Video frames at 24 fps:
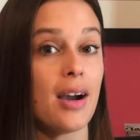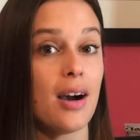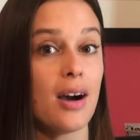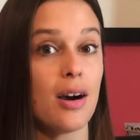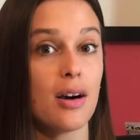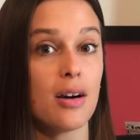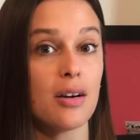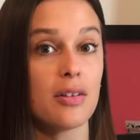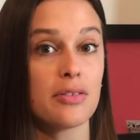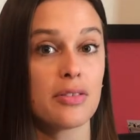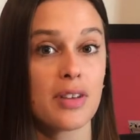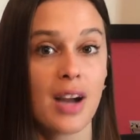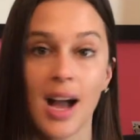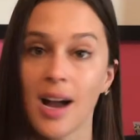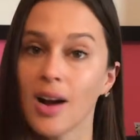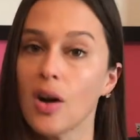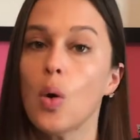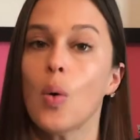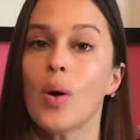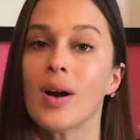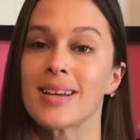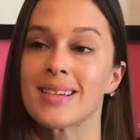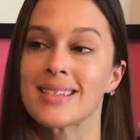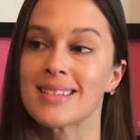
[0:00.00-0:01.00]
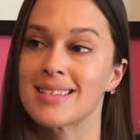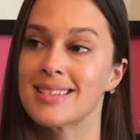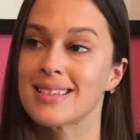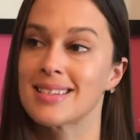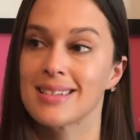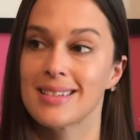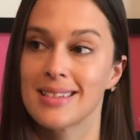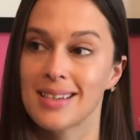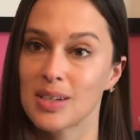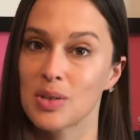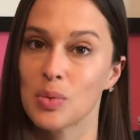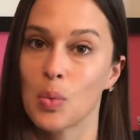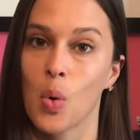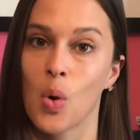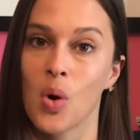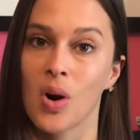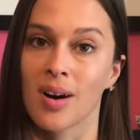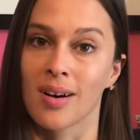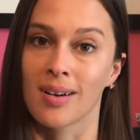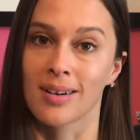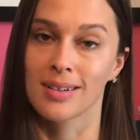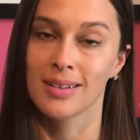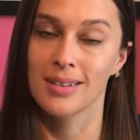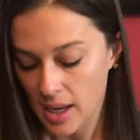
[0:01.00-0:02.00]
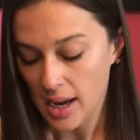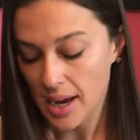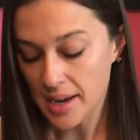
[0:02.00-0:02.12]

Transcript: of conquest and war.